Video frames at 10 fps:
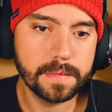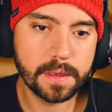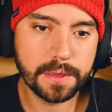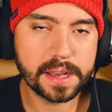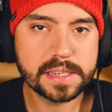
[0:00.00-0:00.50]

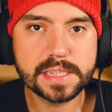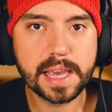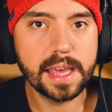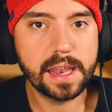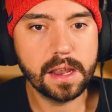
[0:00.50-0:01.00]
thick
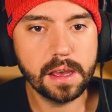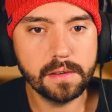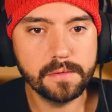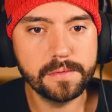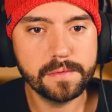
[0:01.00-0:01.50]
skin
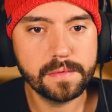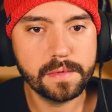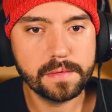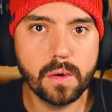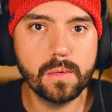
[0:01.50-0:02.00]
of
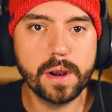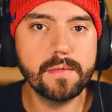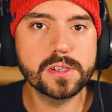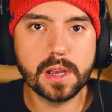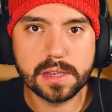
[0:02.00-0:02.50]

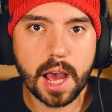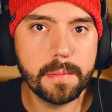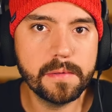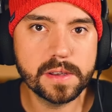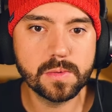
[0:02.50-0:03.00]
whatever's on top
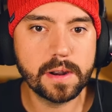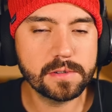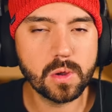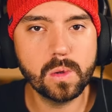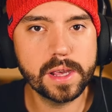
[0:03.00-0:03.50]
of us,
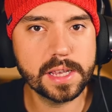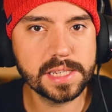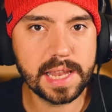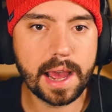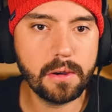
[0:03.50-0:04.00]
whatever's holding us
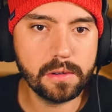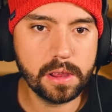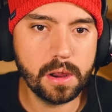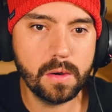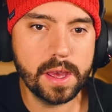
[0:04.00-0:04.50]
down, you
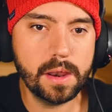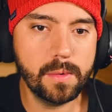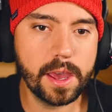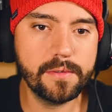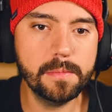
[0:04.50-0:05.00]
know, and
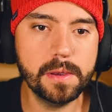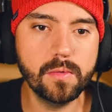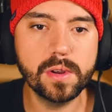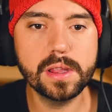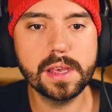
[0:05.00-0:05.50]
we have to be
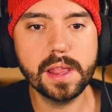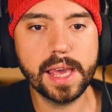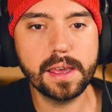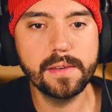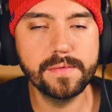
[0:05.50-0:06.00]
really
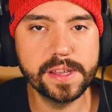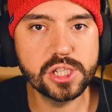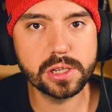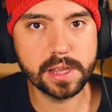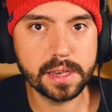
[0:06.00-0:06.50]
like
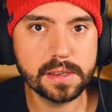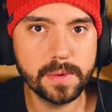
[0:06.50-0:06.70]
vigilant.